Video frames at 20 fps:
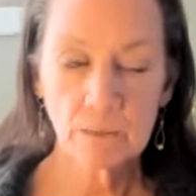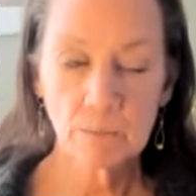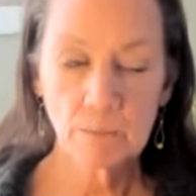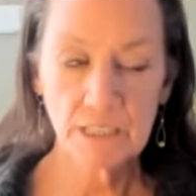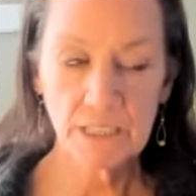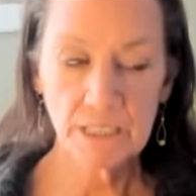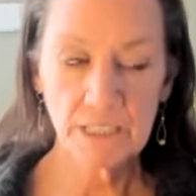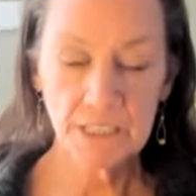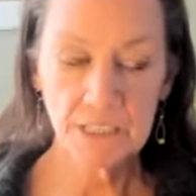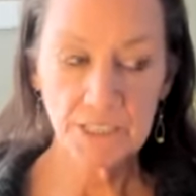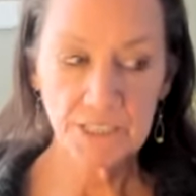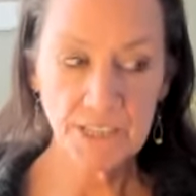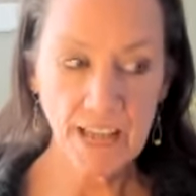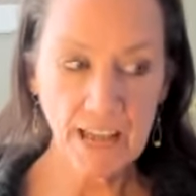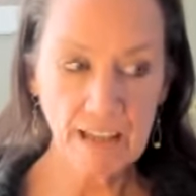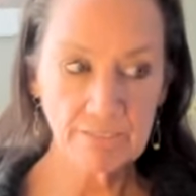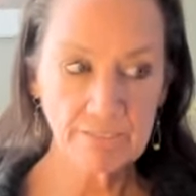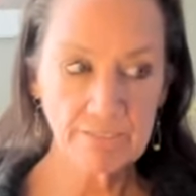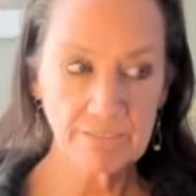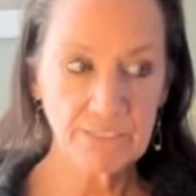because
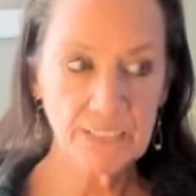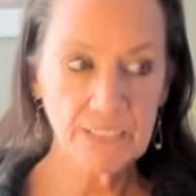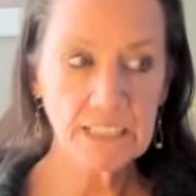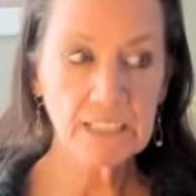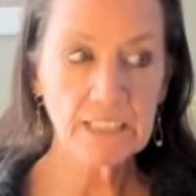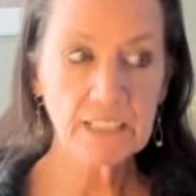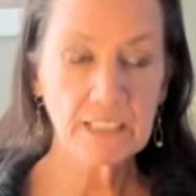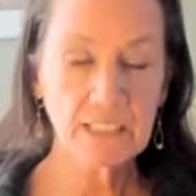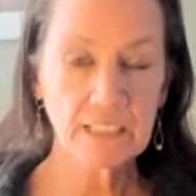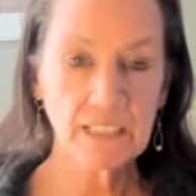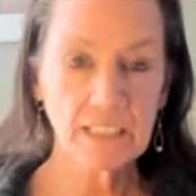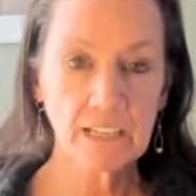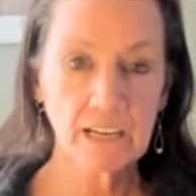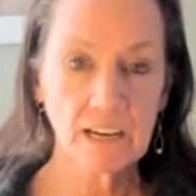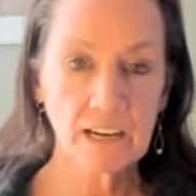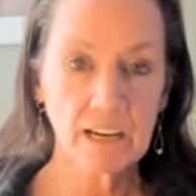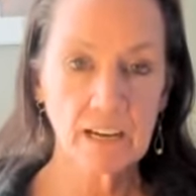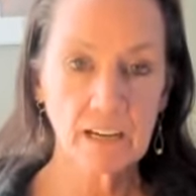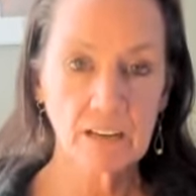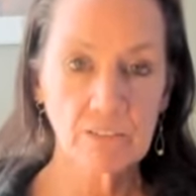that feeling
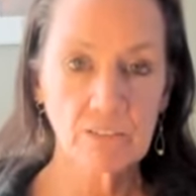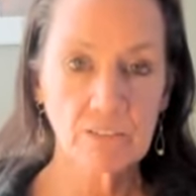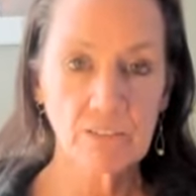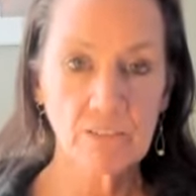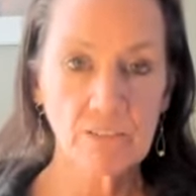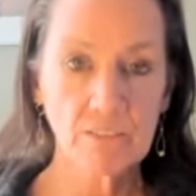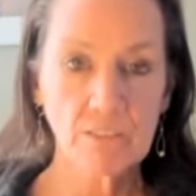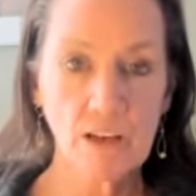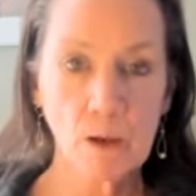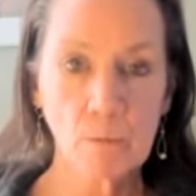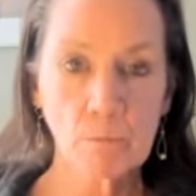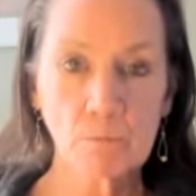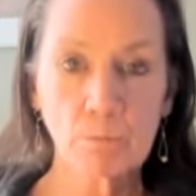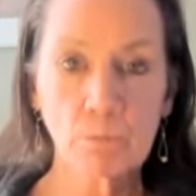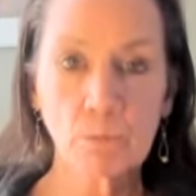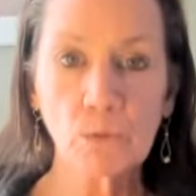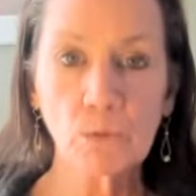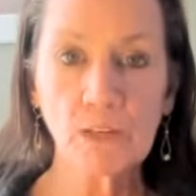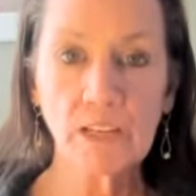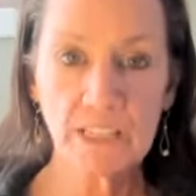of a
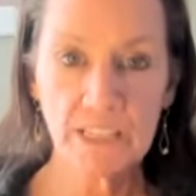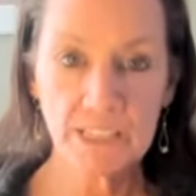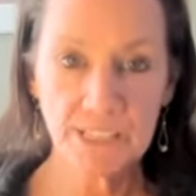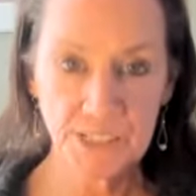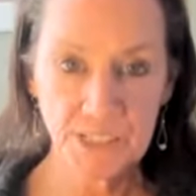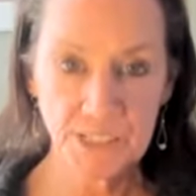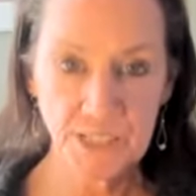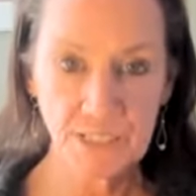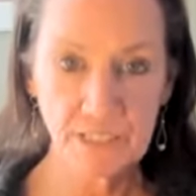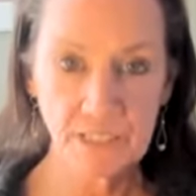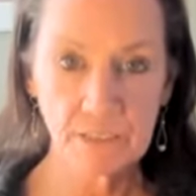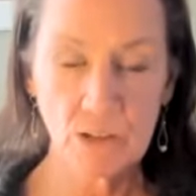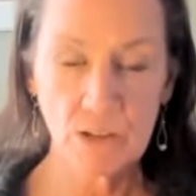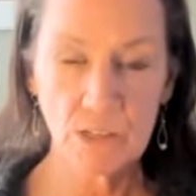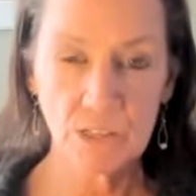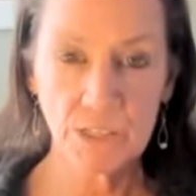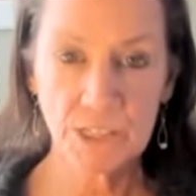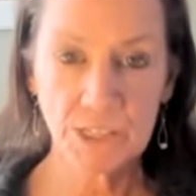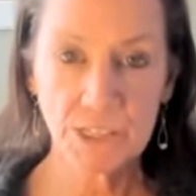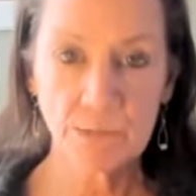buoyancy
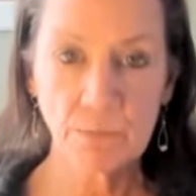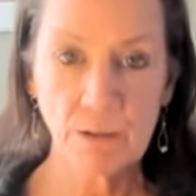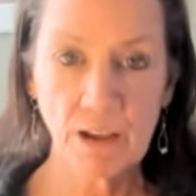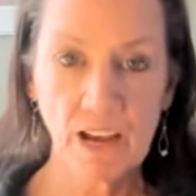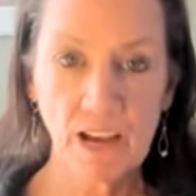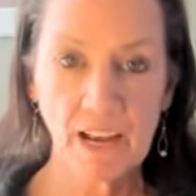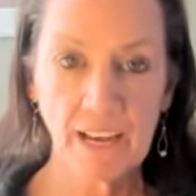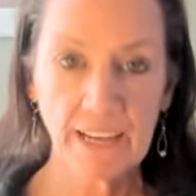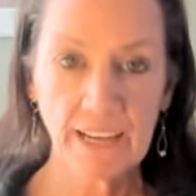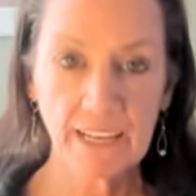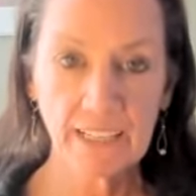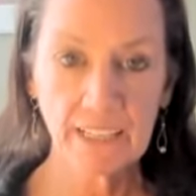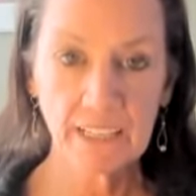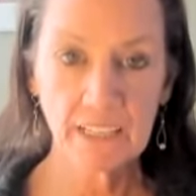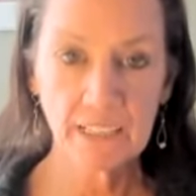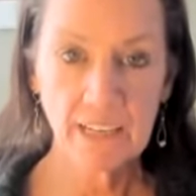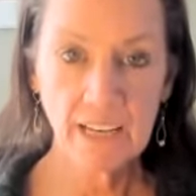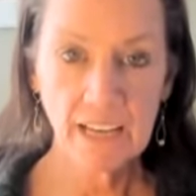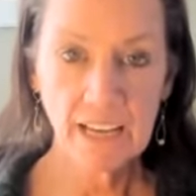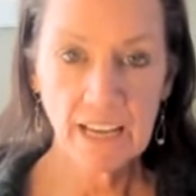along the spine
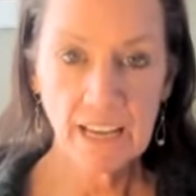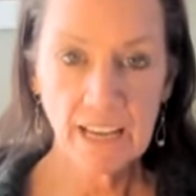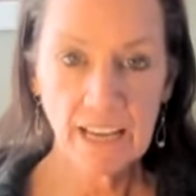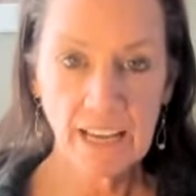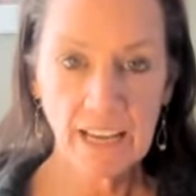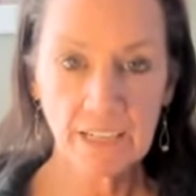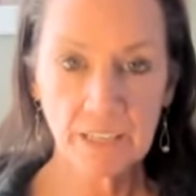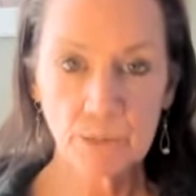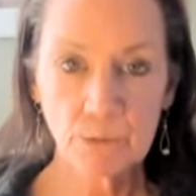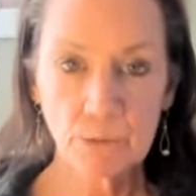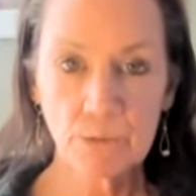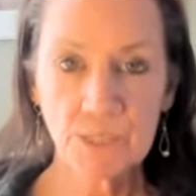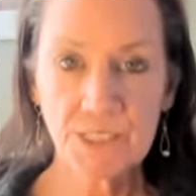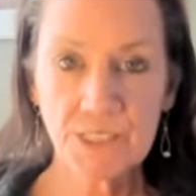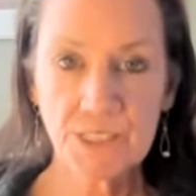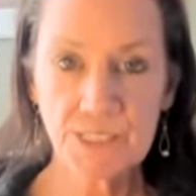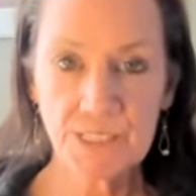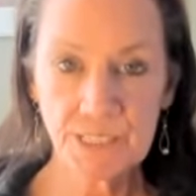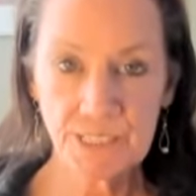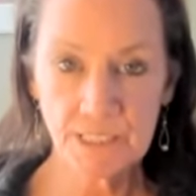and a
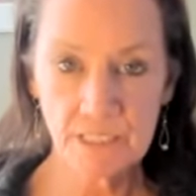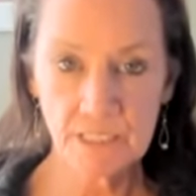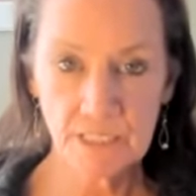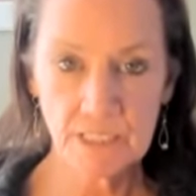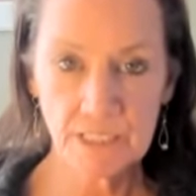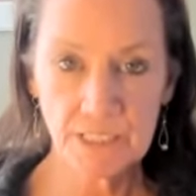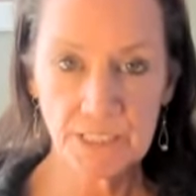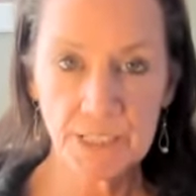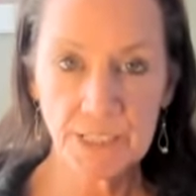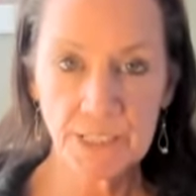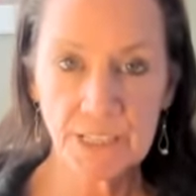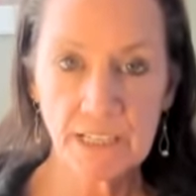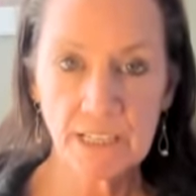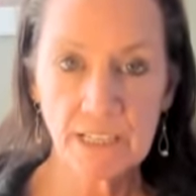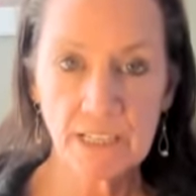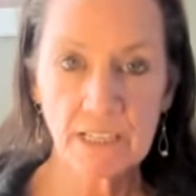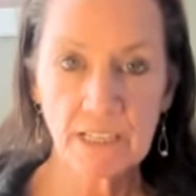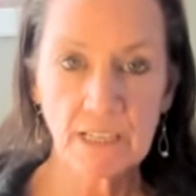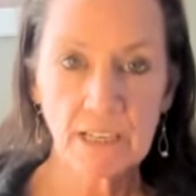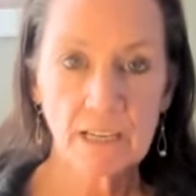
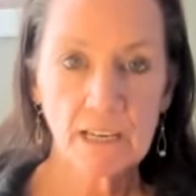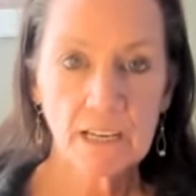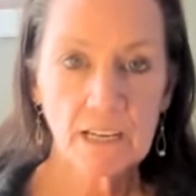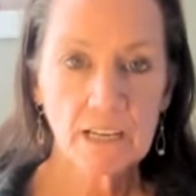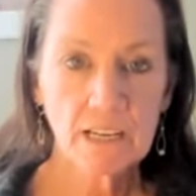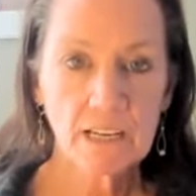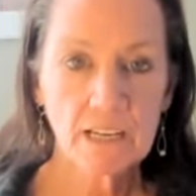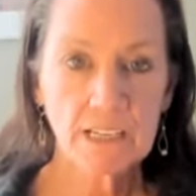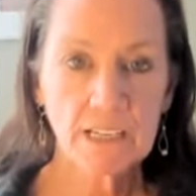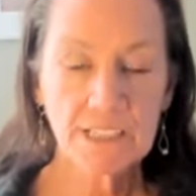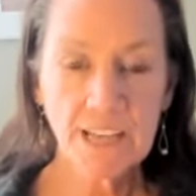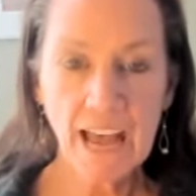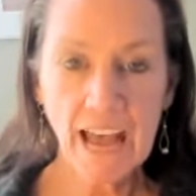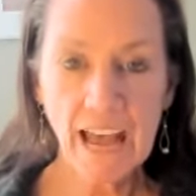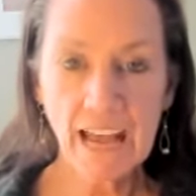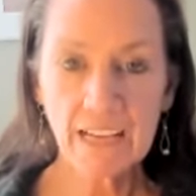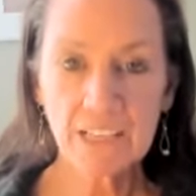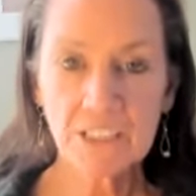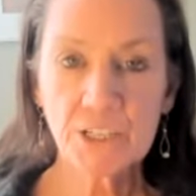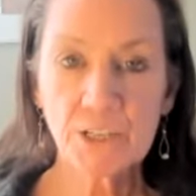resiliency is
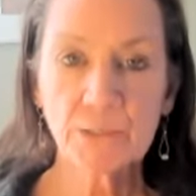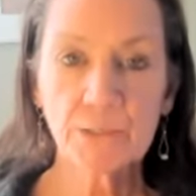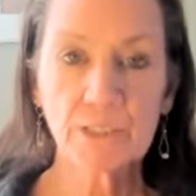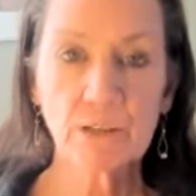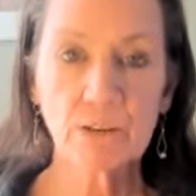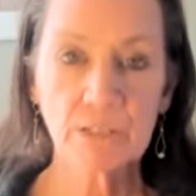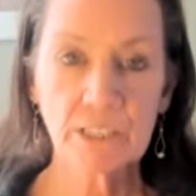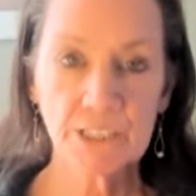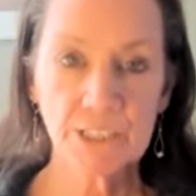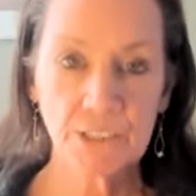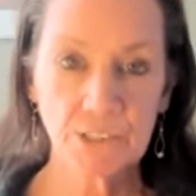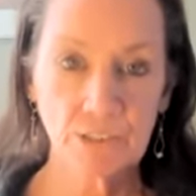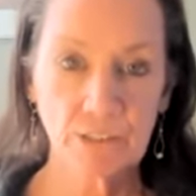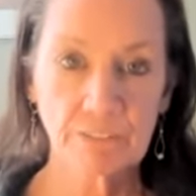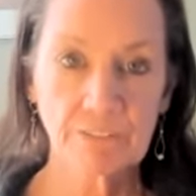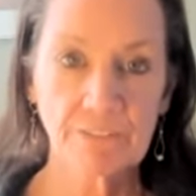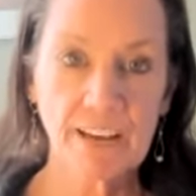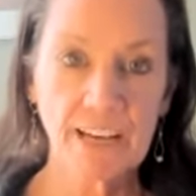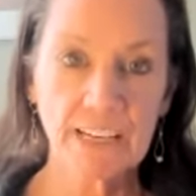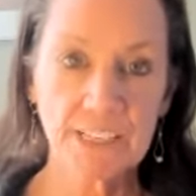actually going to
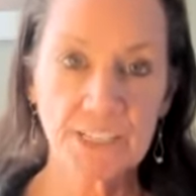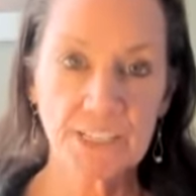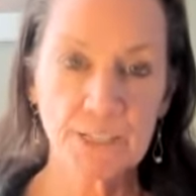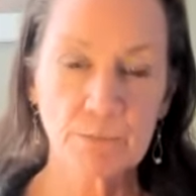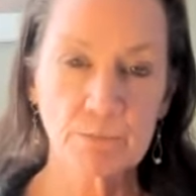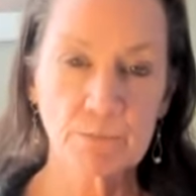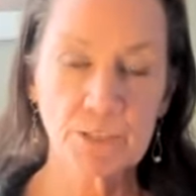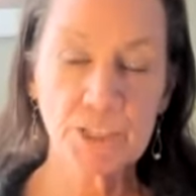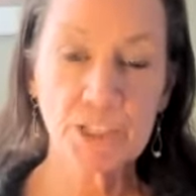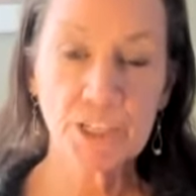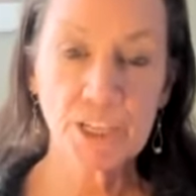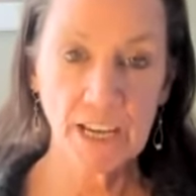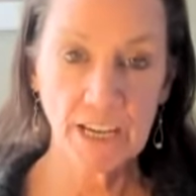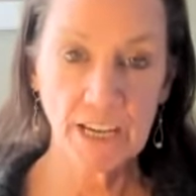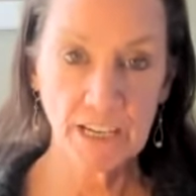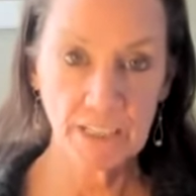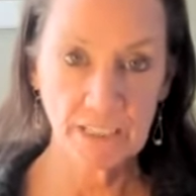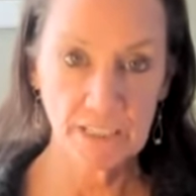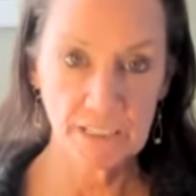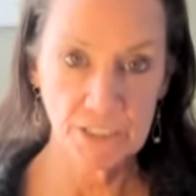affect some
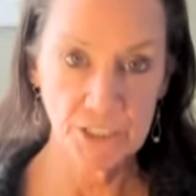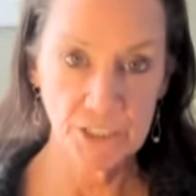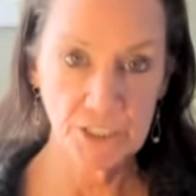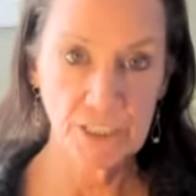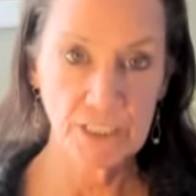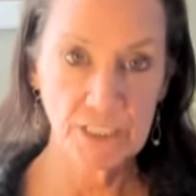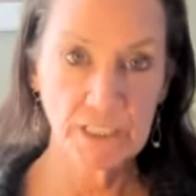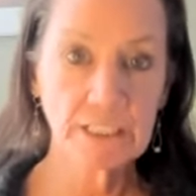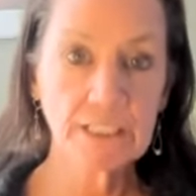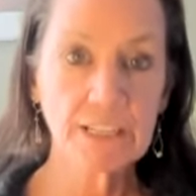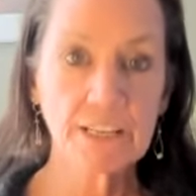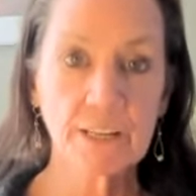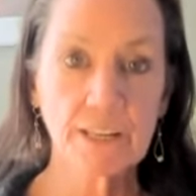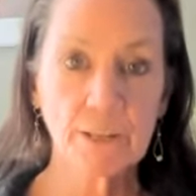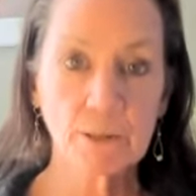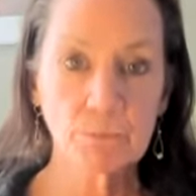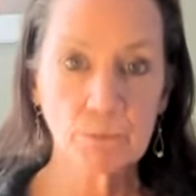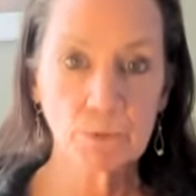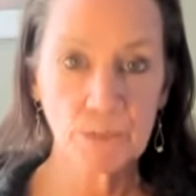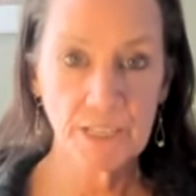change in
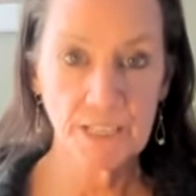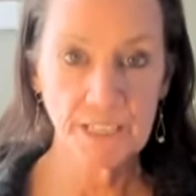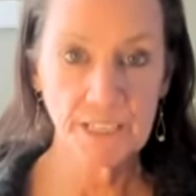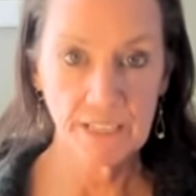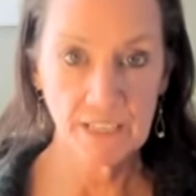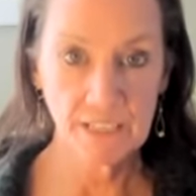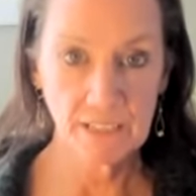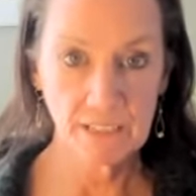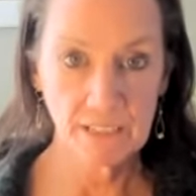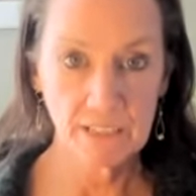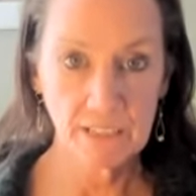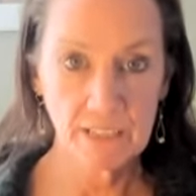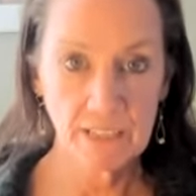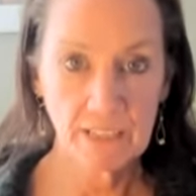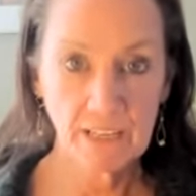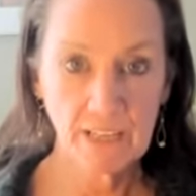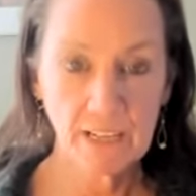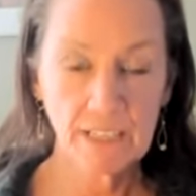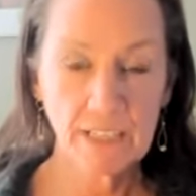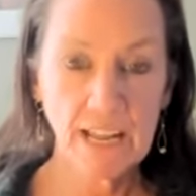the breathing.
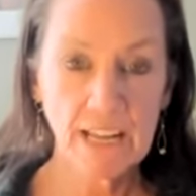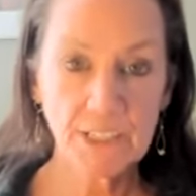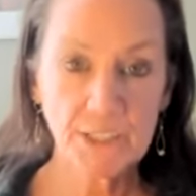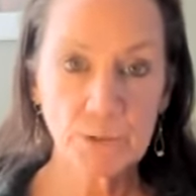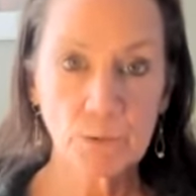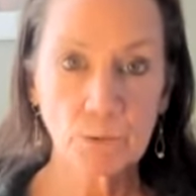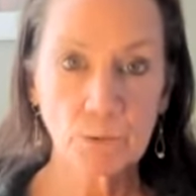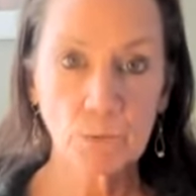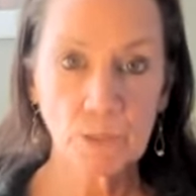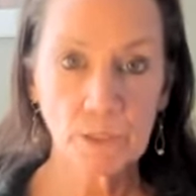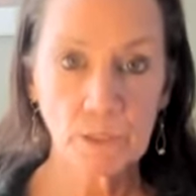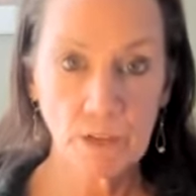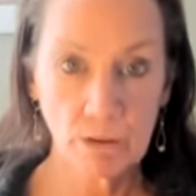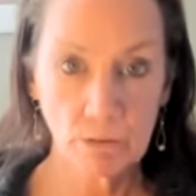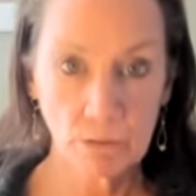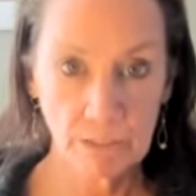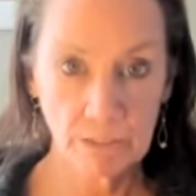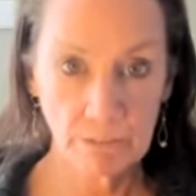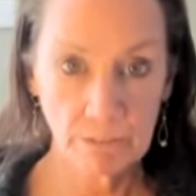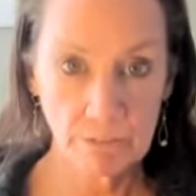And that's what we're
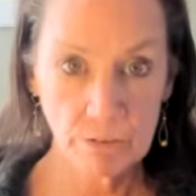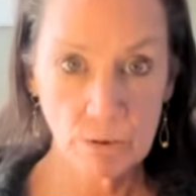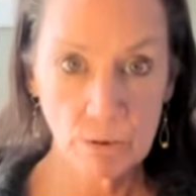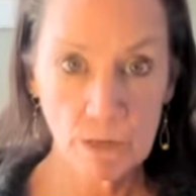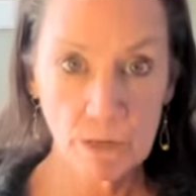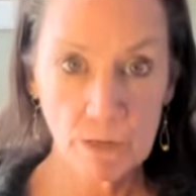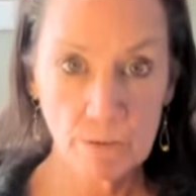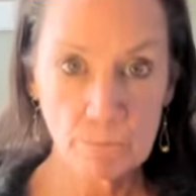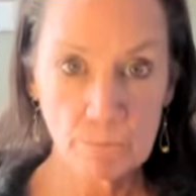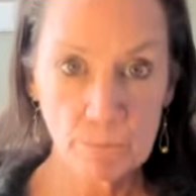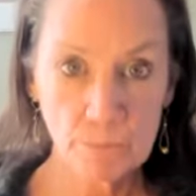going for.